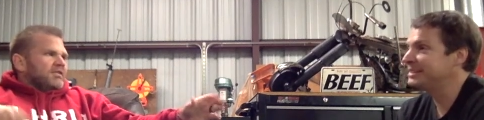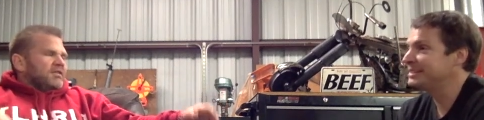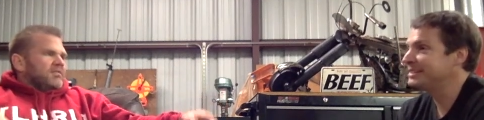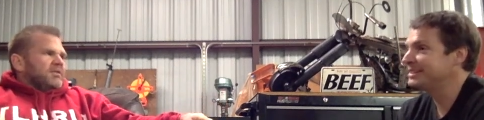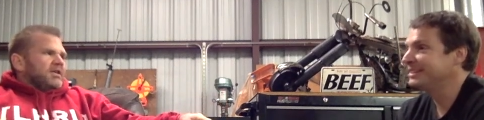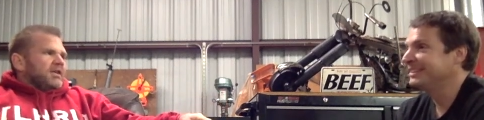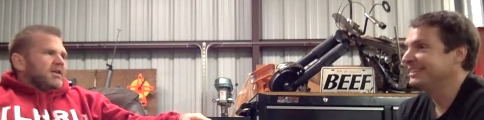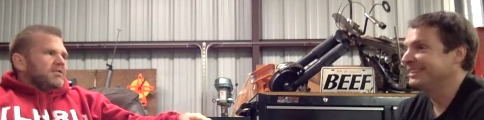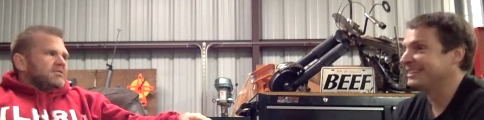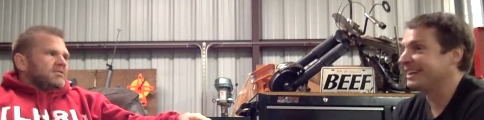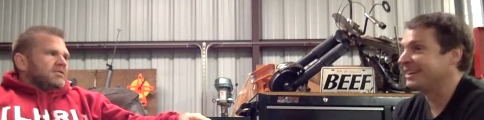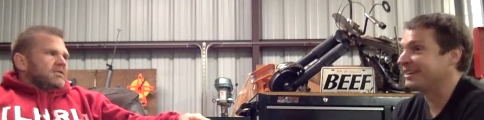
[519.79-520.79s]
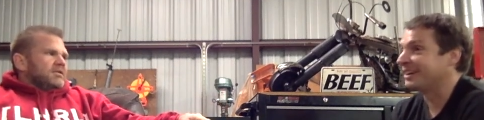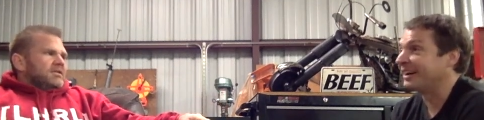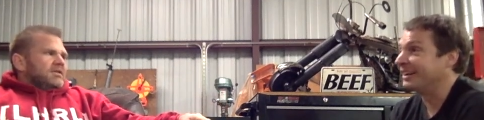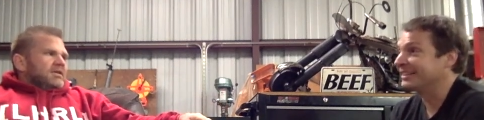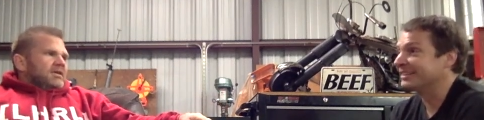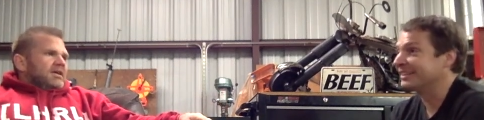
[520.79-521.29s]
Speaker 1: leave me alone." Yeah.
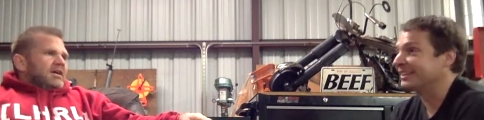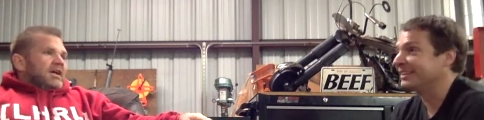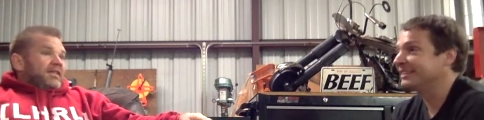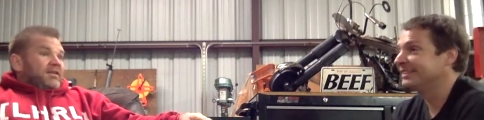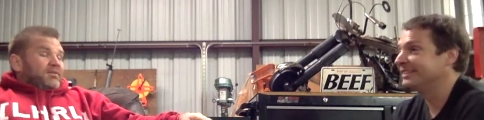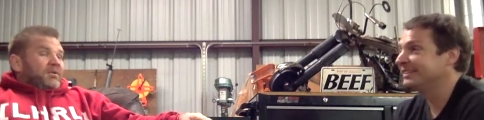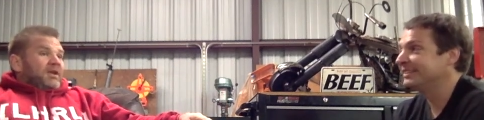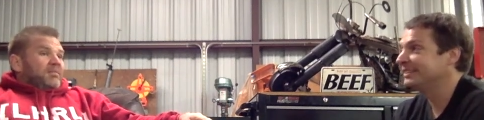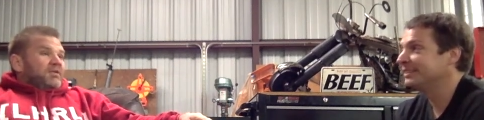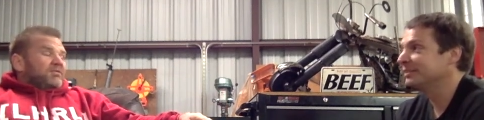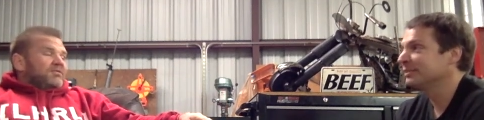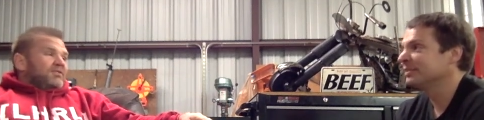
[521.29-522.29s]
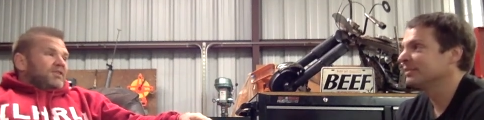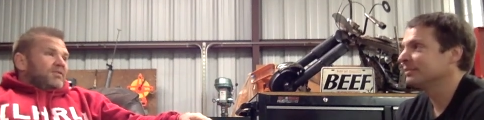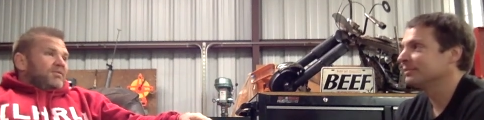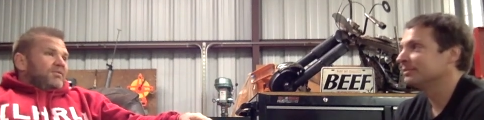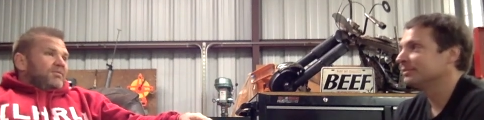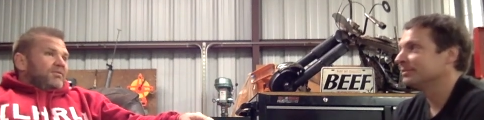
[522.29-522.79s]
Right. Right. And that's what I'm
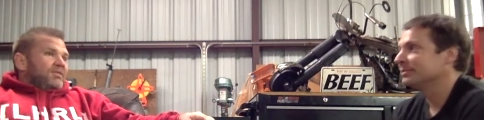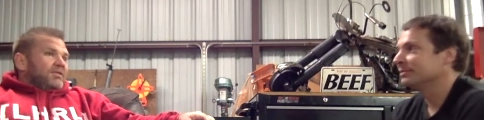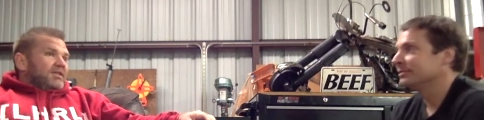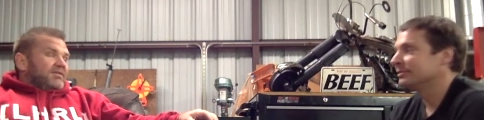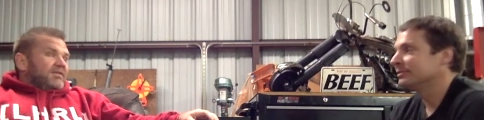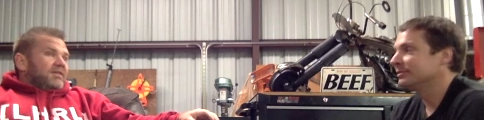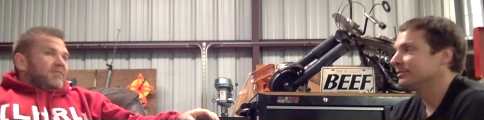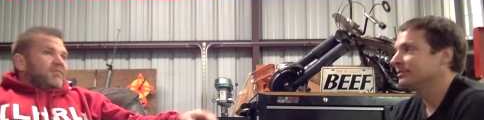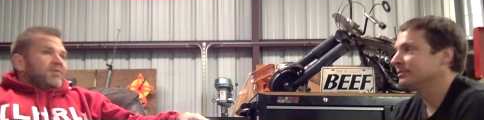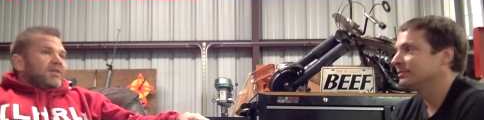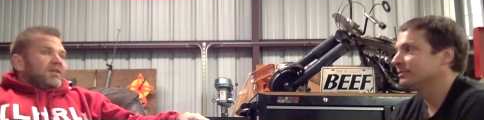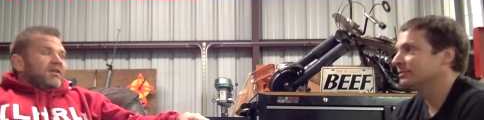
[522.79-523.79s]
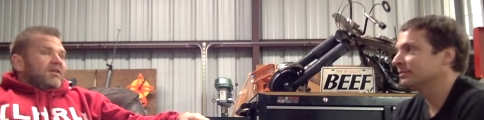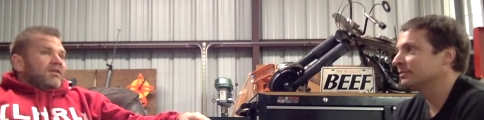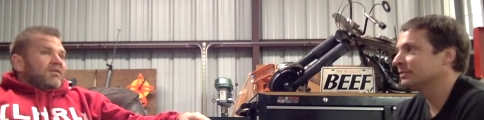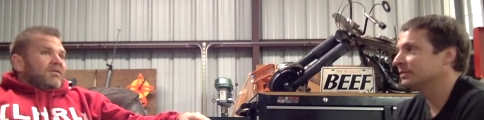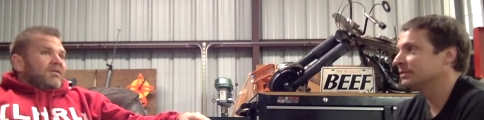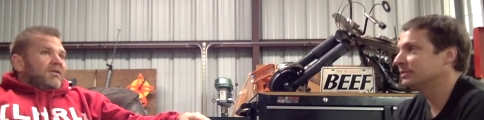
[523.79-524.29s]
interested with. Lift heavy, run
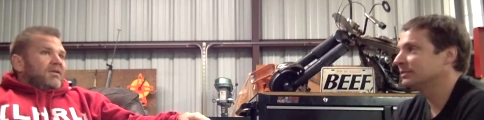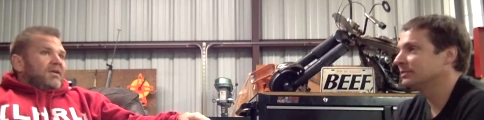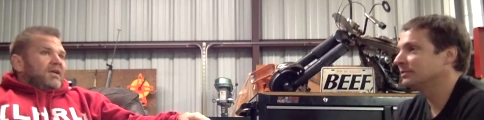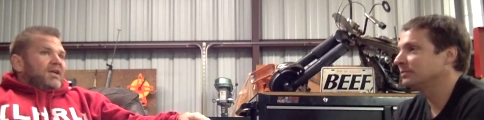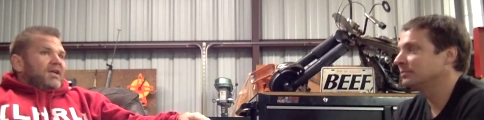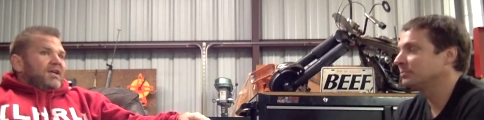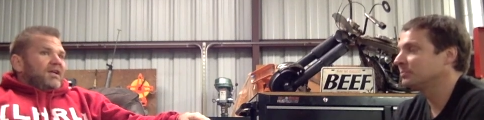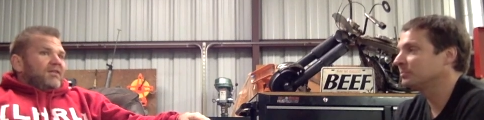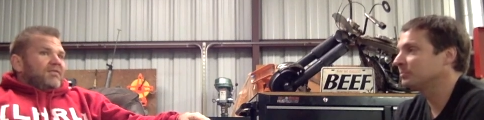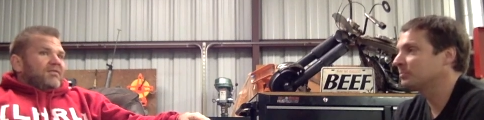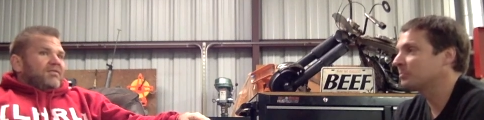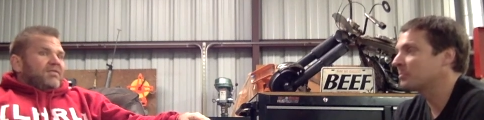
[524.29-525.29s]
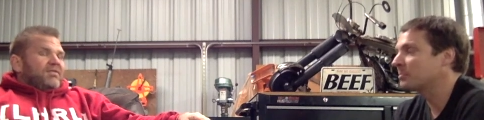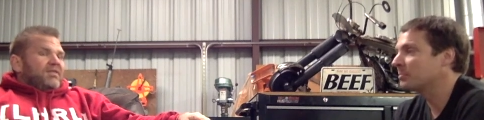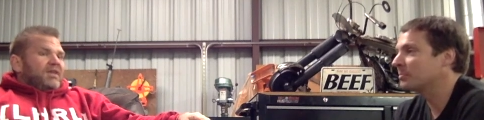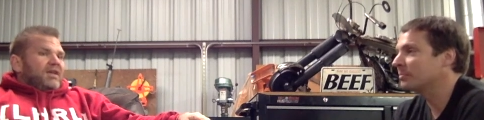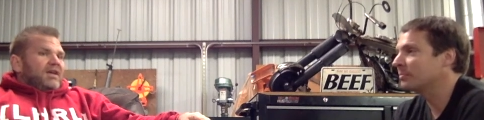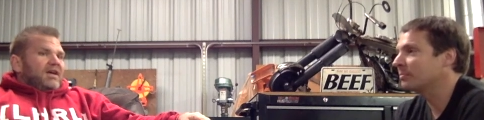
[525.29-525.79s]
long is
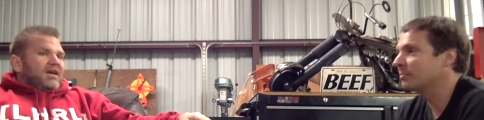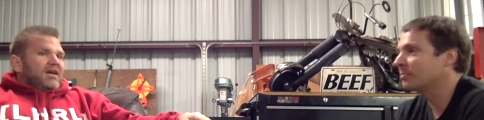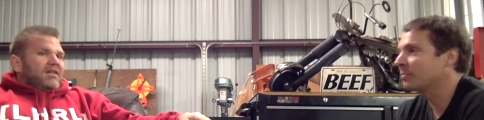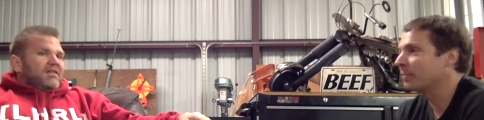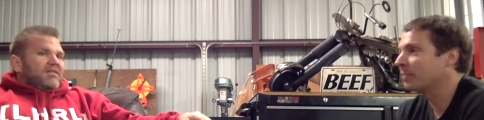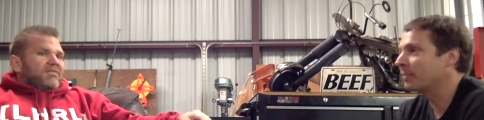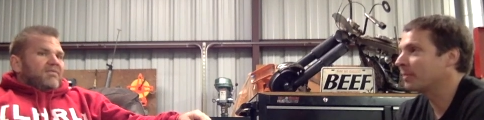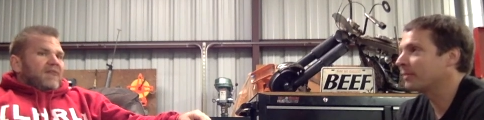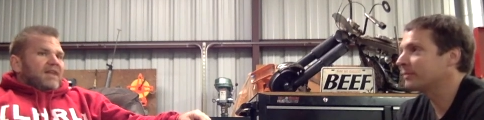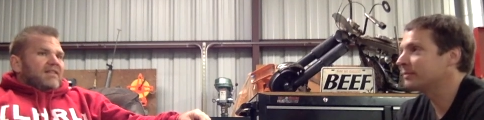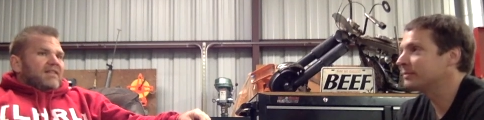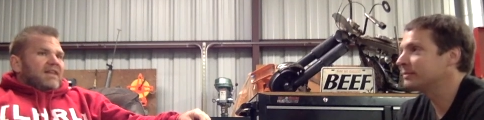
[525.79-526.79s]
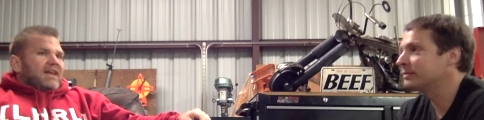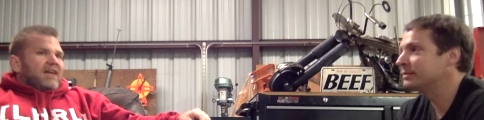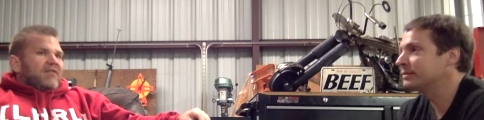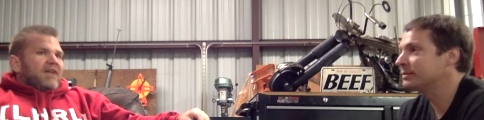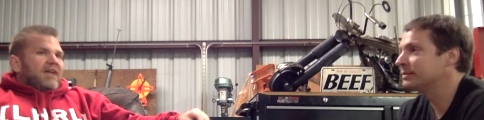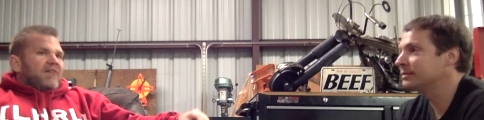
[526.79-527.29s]
the uh, the fact that I
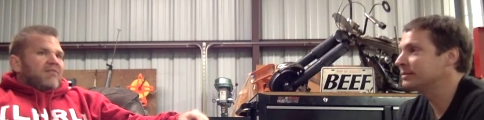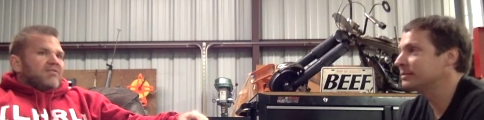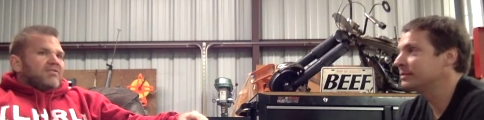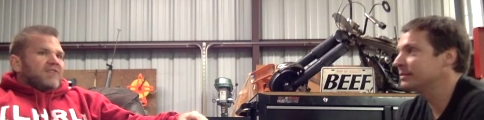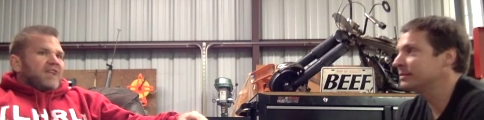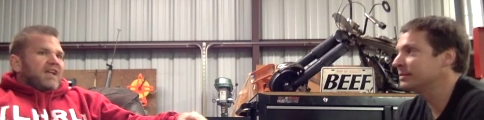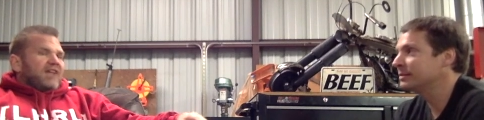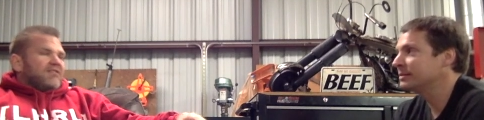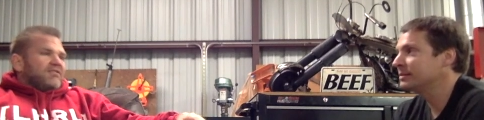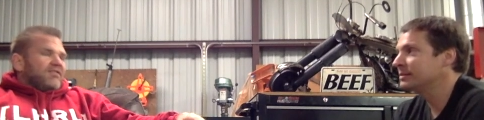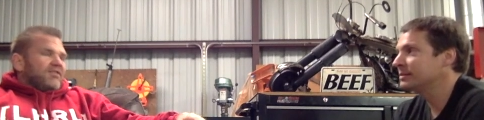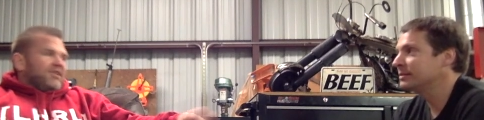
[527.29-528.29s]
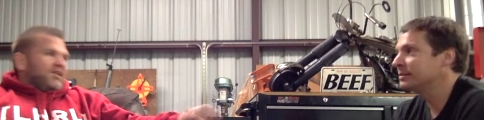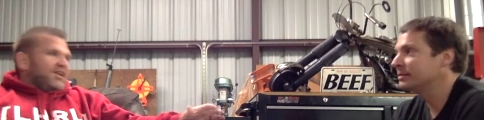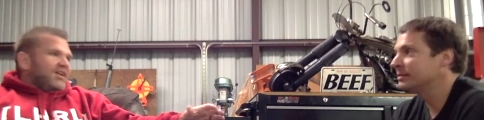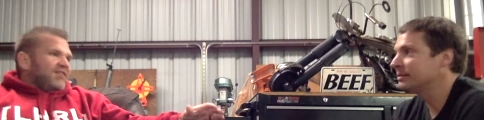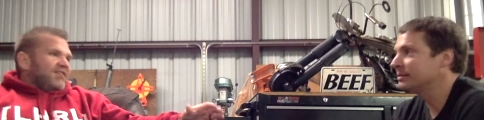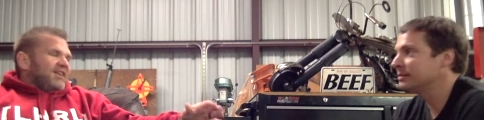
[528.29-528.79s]
don't have a stance on
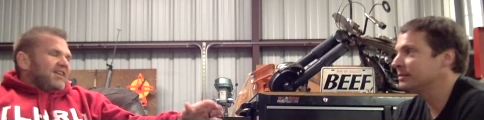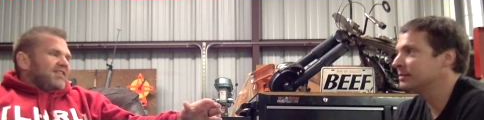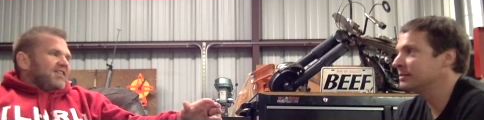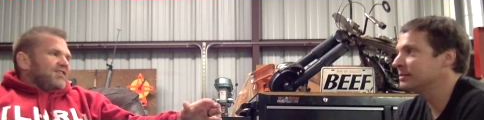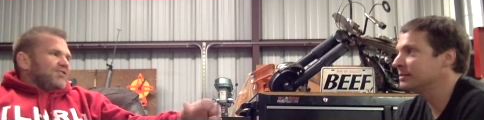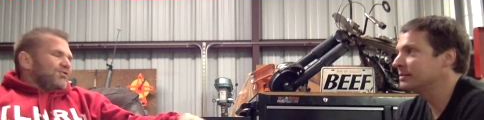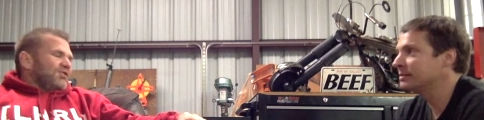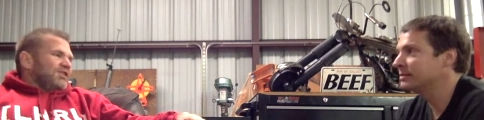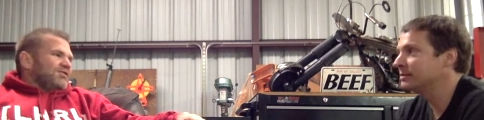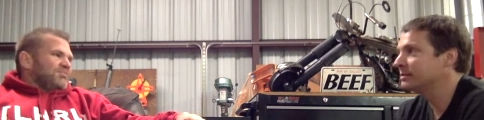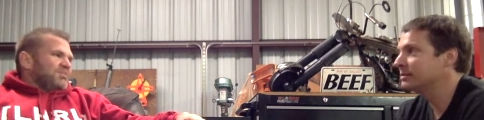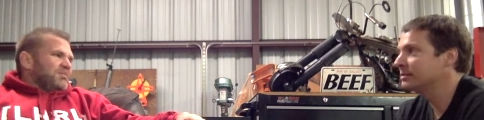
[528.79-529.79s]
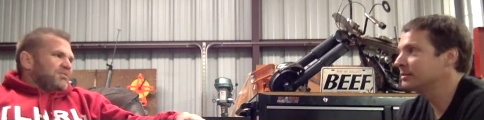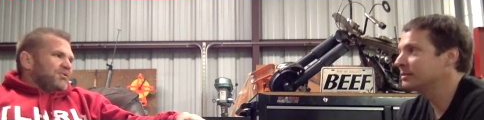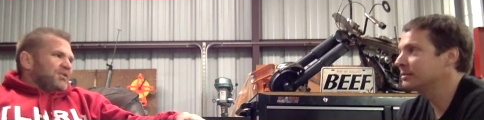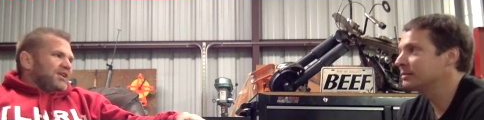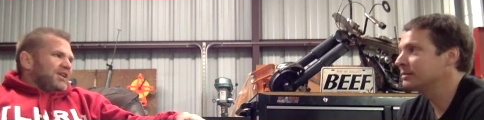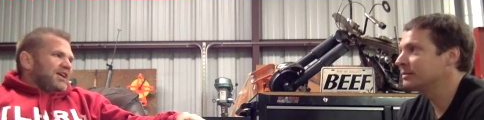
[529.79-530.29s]
any of it. I think it's great that people
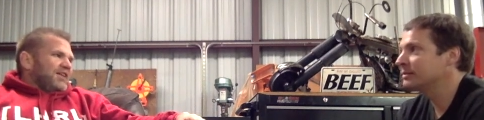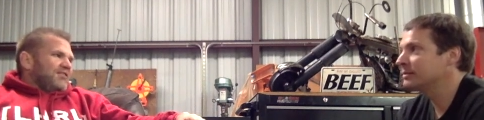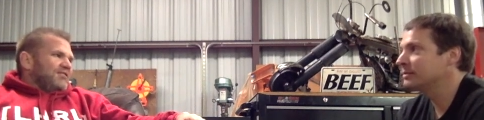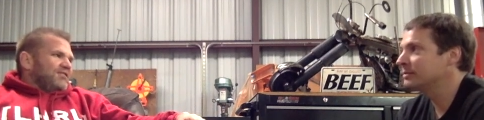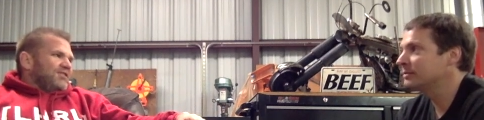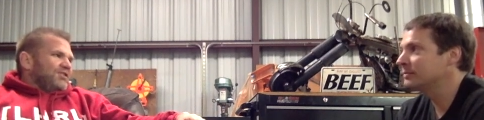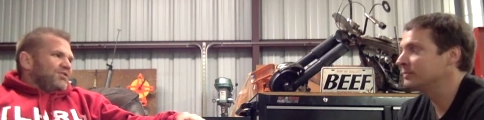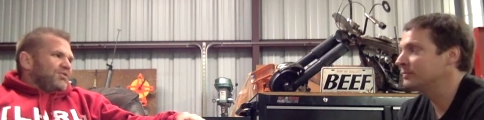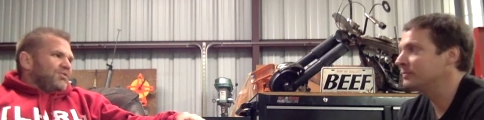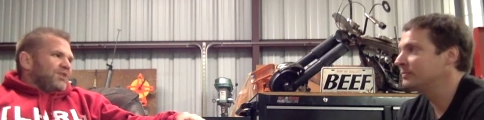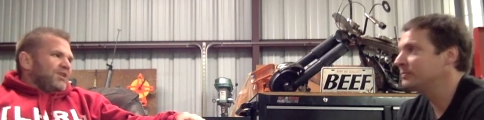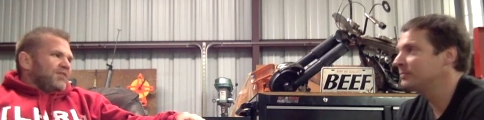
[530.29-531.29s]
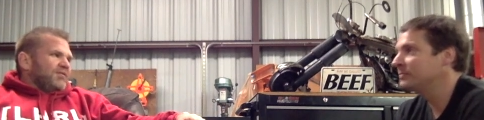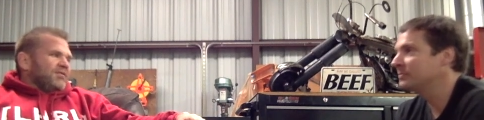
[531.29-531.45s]
are getting out and mm-hmm. doing whatever.